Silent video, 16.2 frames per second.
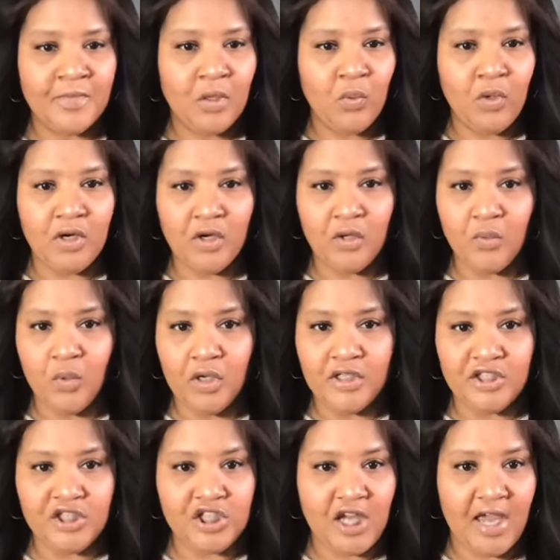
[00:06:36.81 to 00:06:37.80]

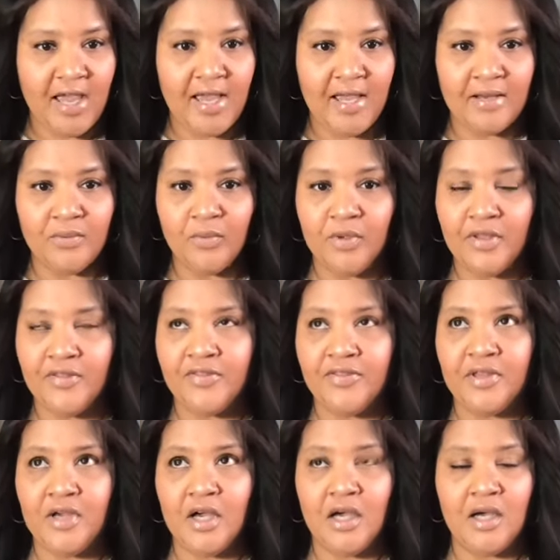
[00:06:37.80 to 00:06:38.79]
one-on-one chat with
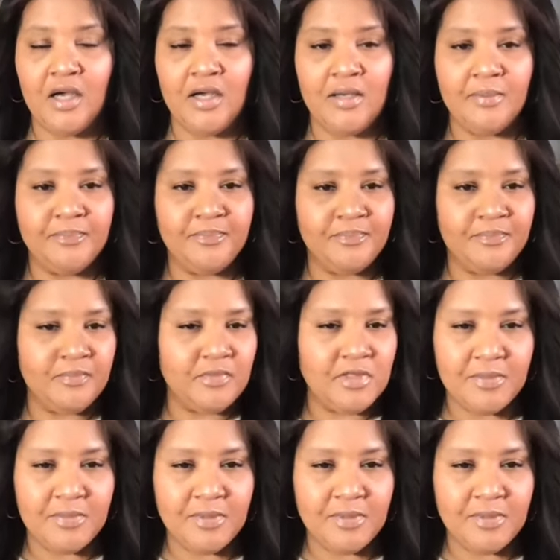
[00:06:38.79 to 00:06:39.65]
um, some of the